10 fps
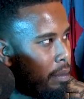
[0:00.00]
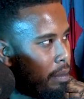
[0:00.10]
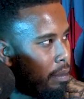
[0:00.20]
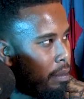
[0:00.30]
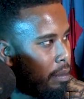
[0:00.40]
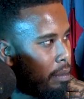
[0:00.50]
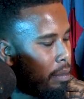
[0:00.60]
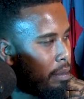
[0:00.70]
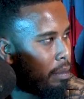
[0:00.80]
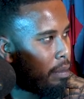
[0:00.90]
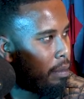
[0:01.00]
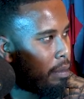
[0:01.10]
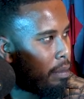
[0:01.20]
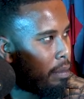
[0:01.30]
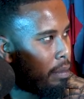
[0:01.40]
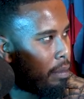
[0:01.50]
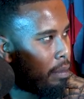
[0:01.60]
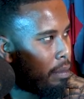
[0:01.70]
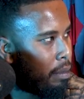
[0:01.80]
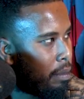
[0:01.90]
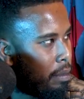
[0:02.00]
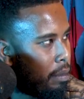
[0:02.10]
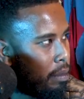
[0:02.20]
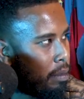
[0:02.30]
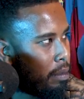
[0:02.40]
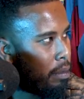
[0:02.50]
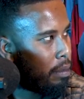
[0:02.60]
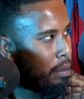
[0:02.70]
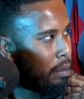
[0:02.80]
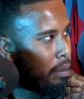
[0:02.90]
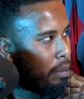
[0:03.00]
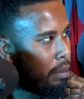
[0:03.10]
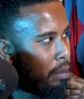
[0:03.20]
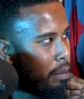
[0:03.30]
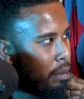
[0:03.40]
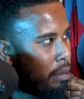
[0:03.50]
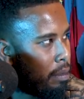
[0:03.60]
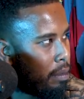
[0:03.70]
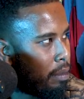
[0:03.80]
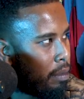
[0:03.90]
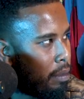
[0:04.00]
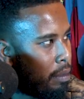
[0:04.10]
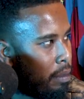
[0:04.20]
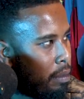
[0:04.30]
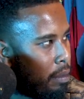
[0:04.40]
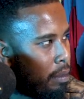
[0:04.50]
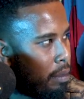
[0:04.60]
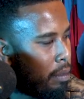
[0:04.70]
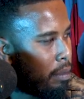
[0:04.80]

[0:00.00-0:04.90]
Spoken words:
[no speech]